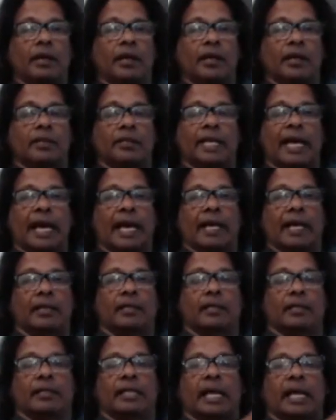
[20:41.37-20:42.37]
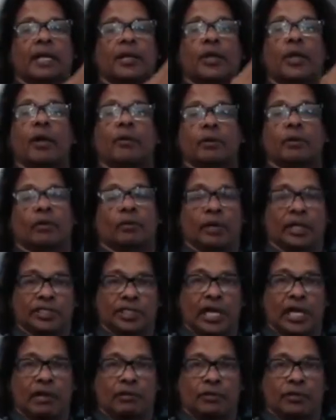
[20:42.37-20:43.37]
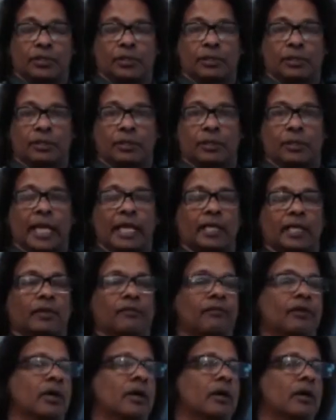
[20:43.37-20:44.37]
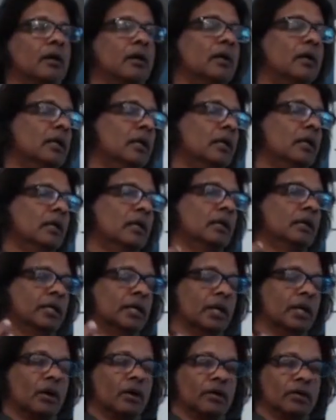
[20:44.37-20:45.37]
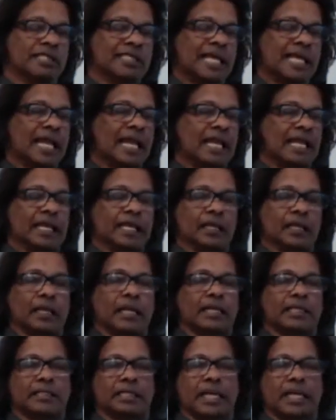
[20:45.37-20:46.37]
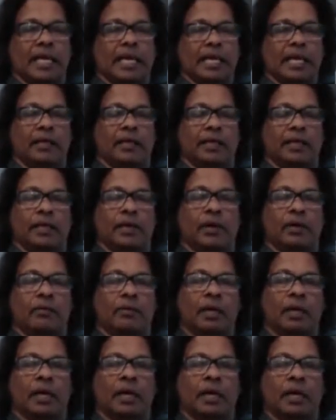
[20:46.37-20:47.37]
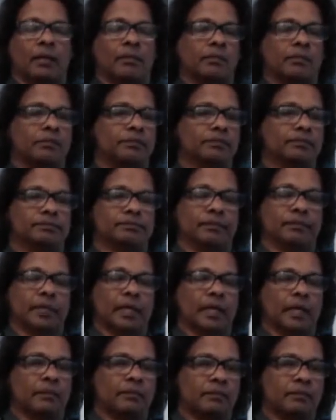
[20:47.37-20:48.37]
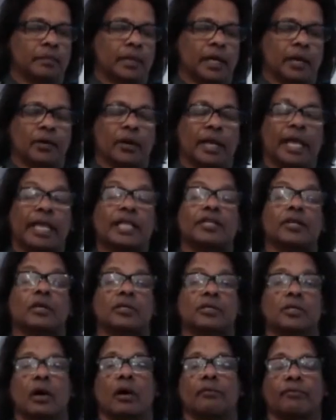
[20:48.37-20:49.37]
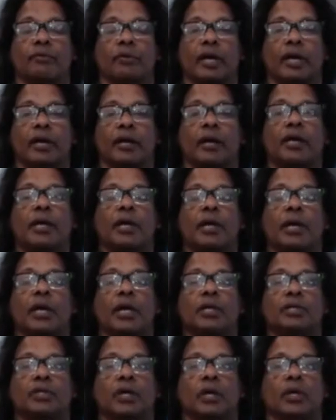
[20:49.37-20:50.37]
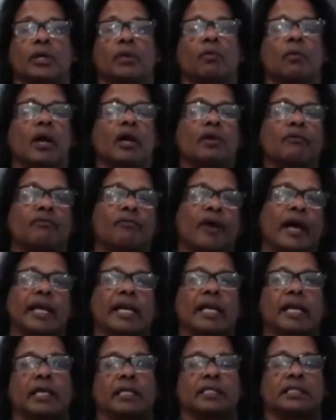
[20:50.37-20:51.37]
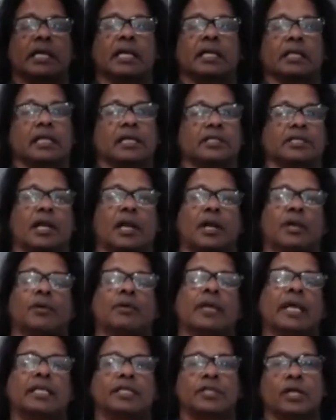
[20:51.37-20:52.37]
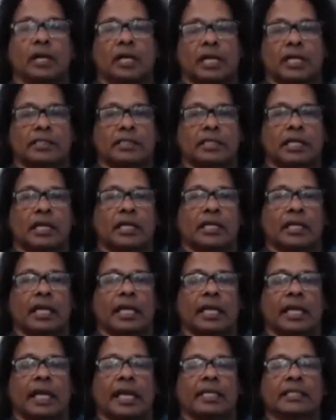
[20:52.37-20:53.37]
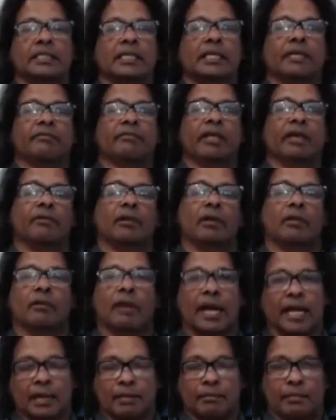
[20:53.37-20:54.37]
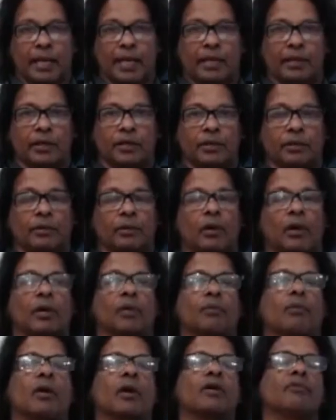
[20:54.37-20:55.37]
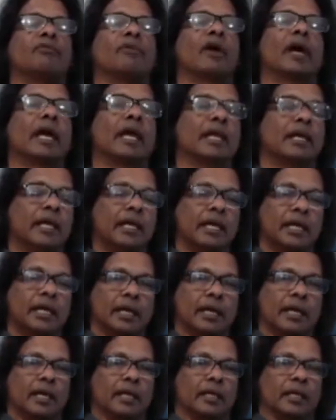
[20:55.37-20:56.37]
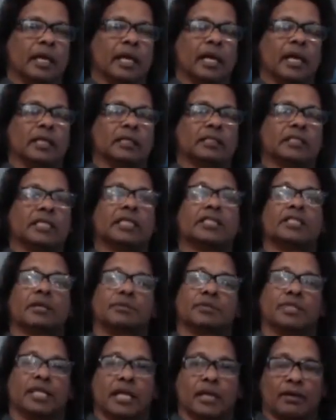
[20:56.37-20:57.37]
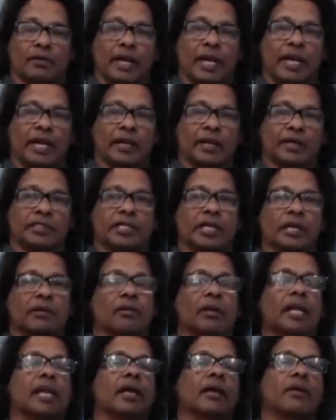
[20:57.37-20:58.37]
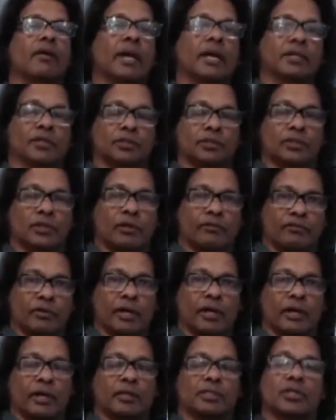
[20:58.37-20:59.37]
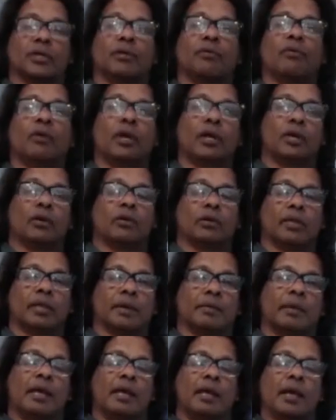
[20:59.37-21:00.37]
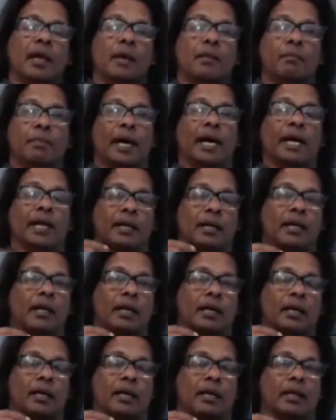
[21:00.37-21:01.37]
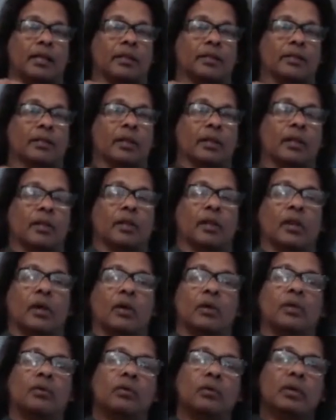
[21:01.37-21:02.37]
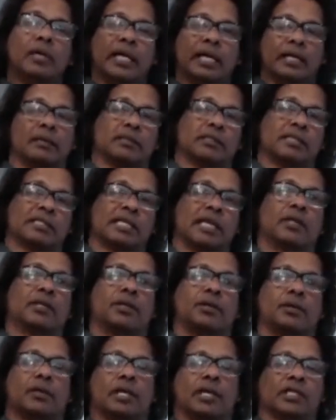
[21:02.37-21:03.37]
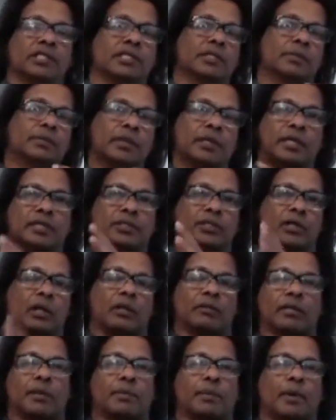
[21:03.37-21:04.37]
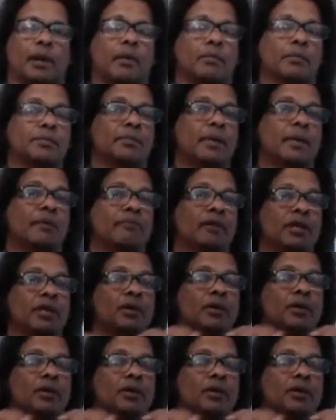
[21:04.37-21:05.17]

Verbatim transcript: that that you have to reach out to. Like if you're you know selling, let's say you know uh, uh, I don't know HR software. So you want to find consultants that are doing HR consulting and see if they will recommend you, or you want to find uh, systems integrators that will integrate your software. So you want to go to them. But you know, you can sell to your customer and solve their problems, but when you go